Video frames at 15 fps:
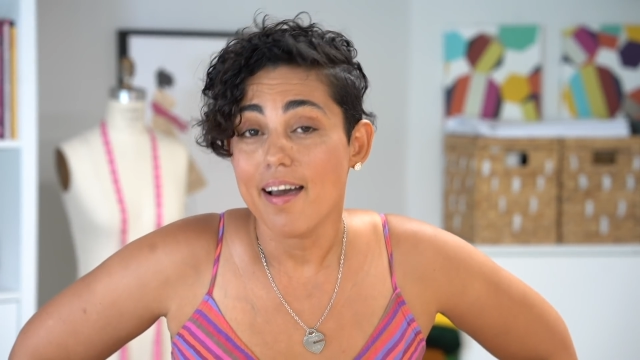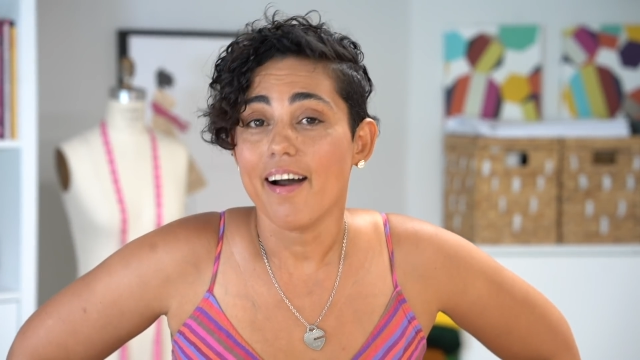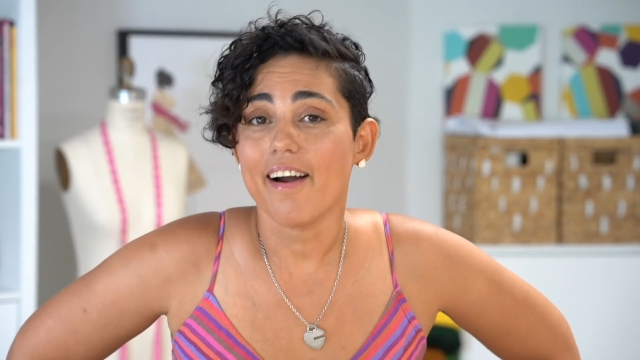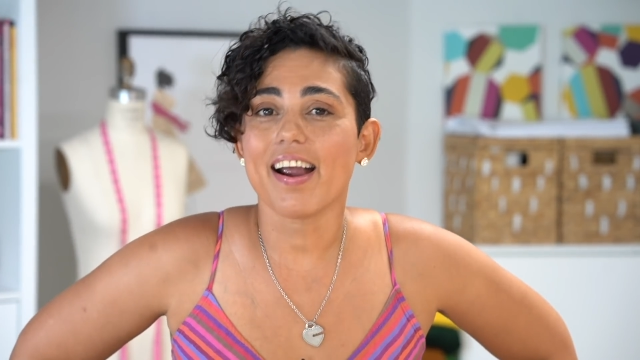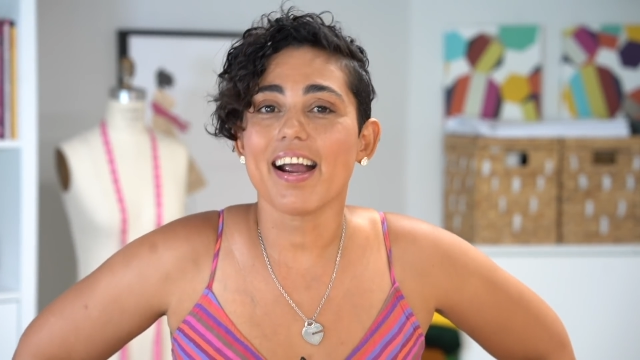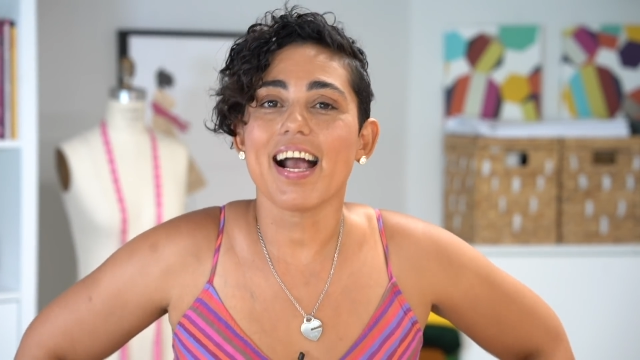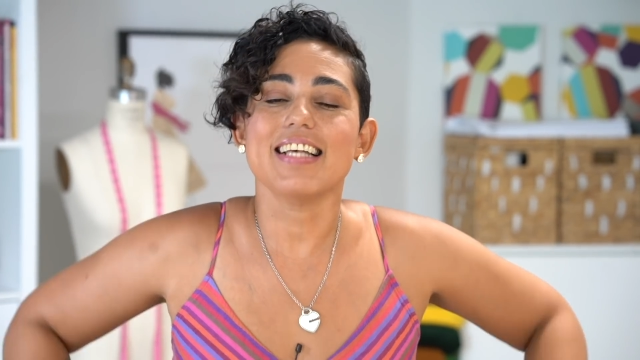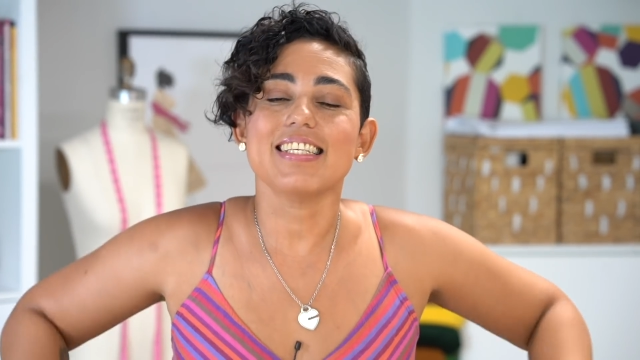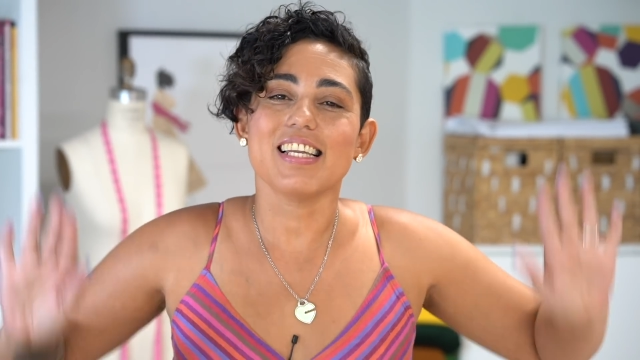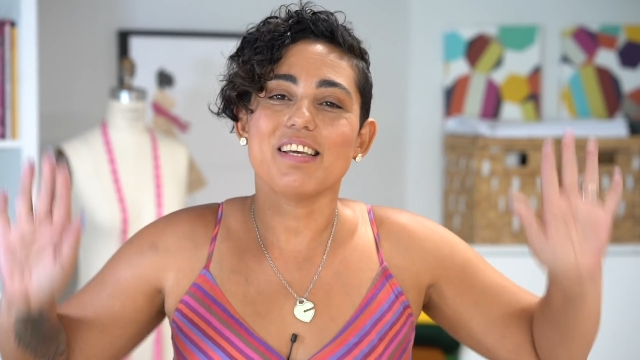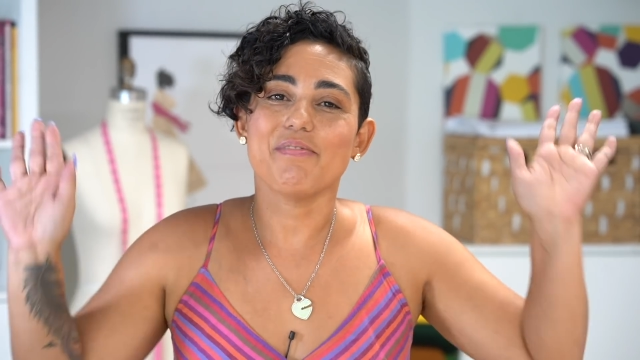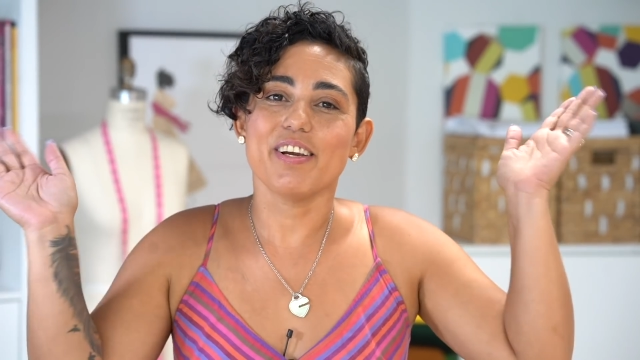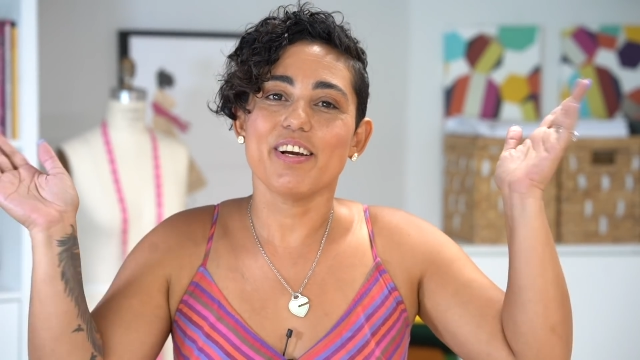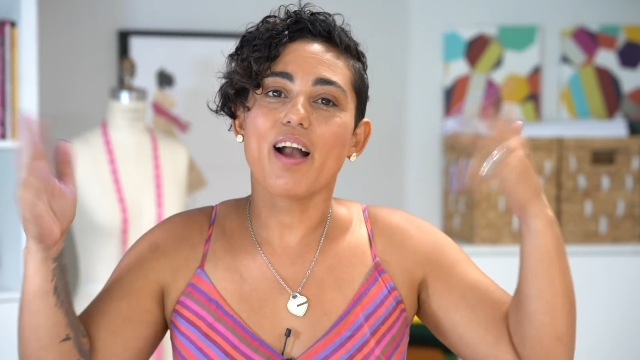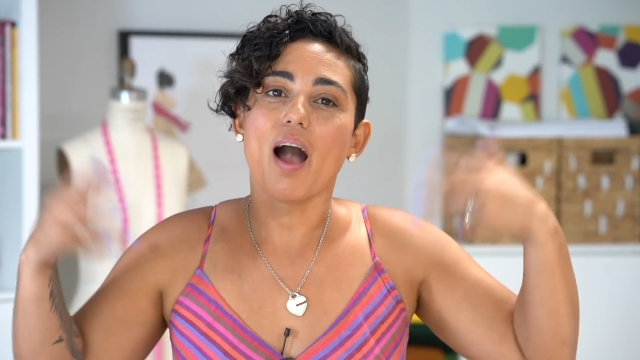All right, guys, leave
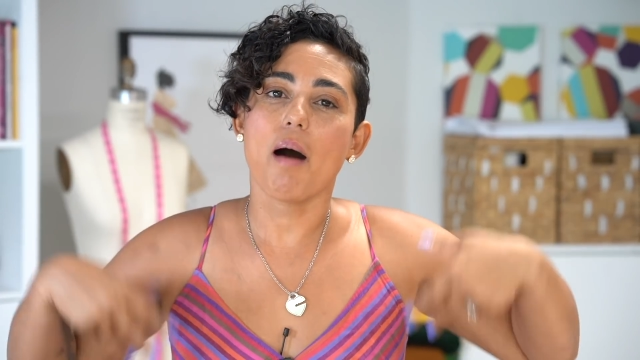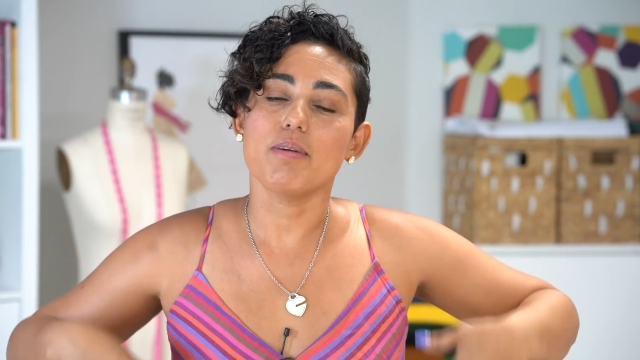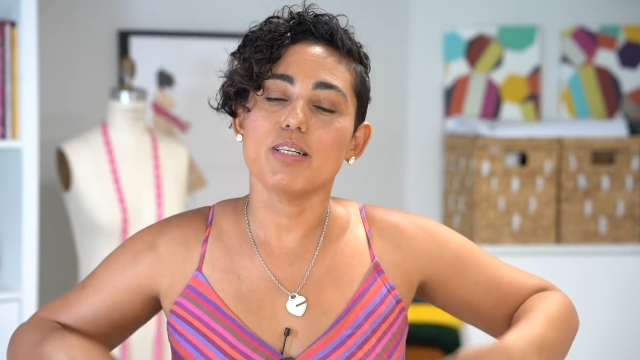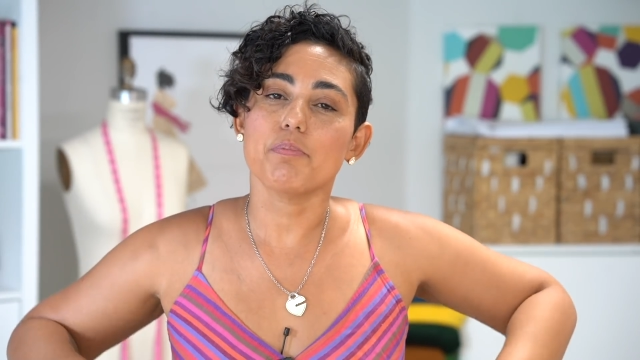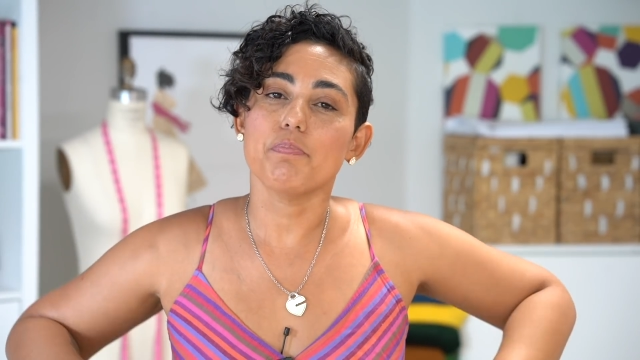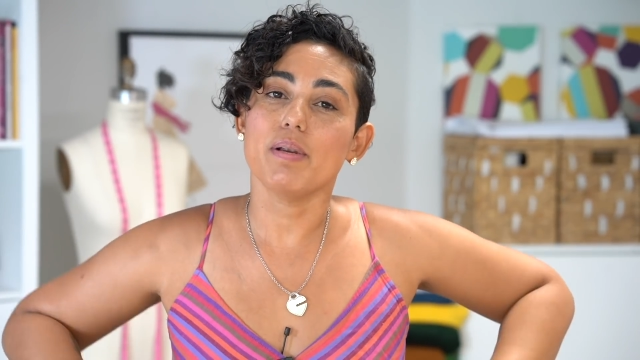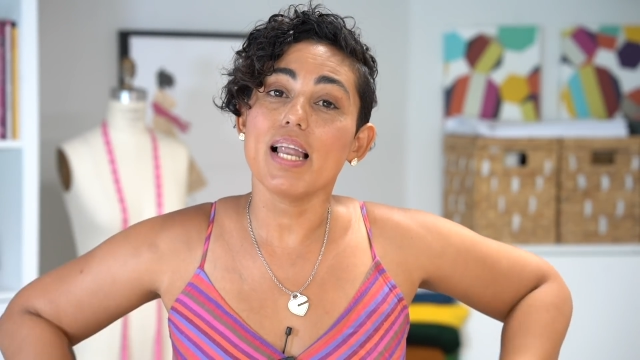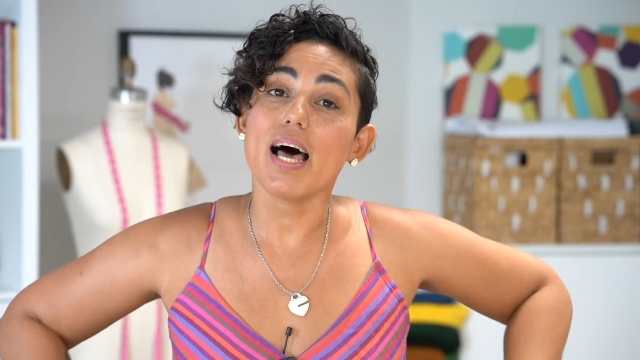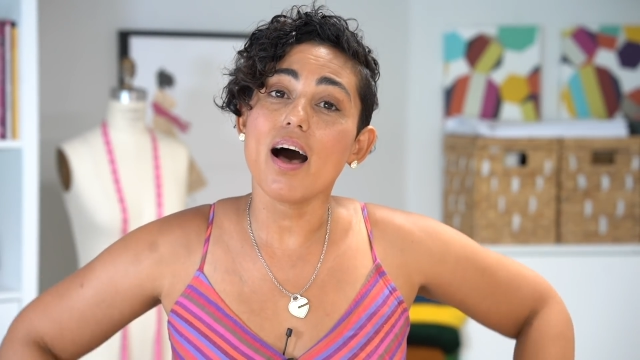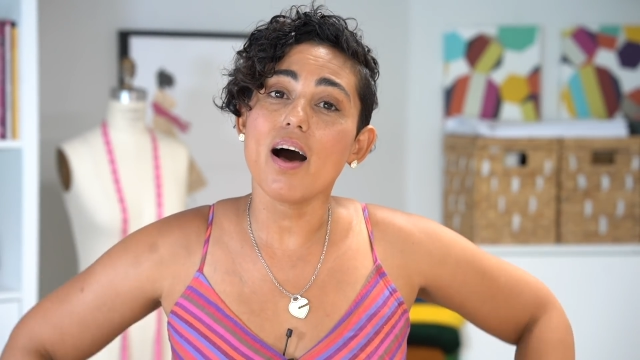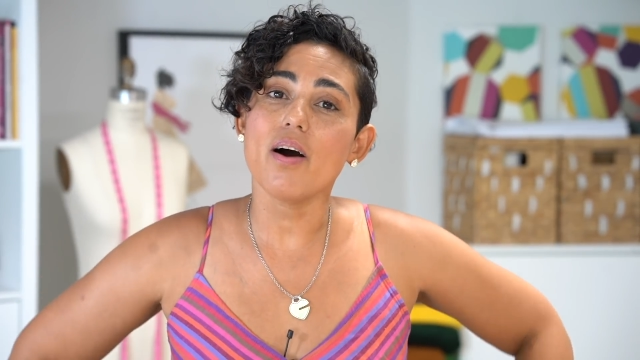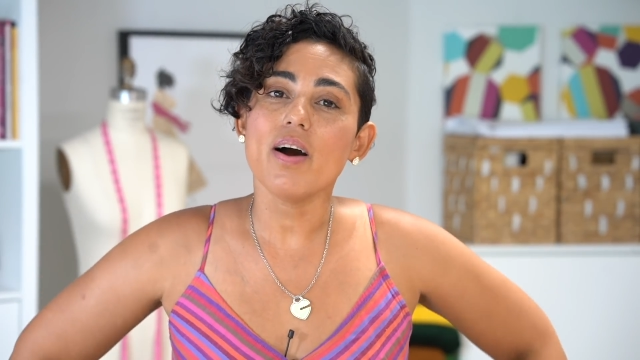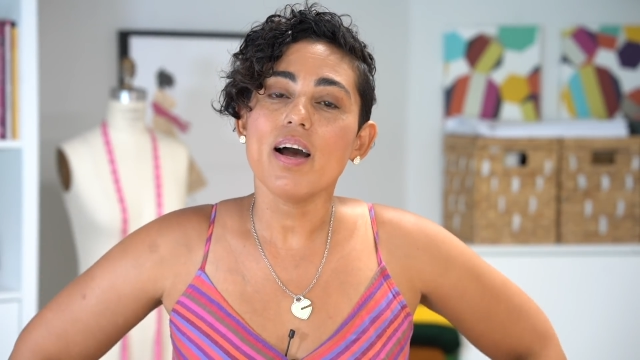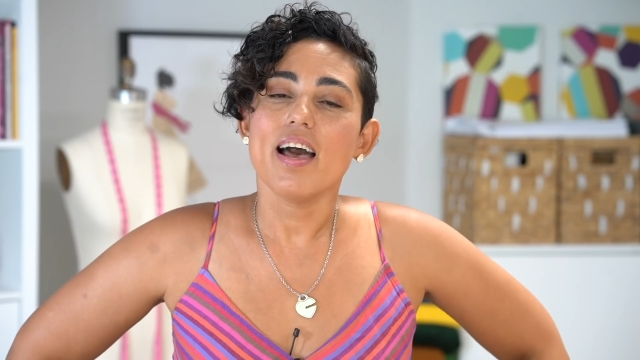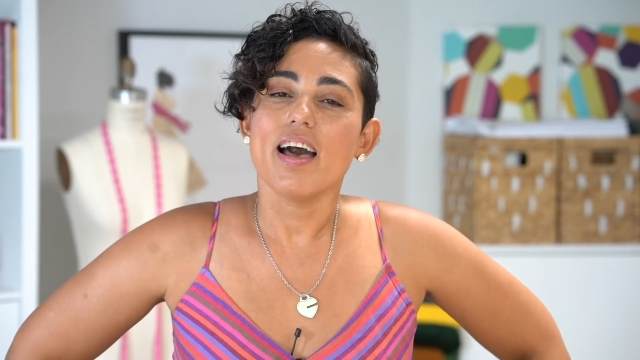me your comments below,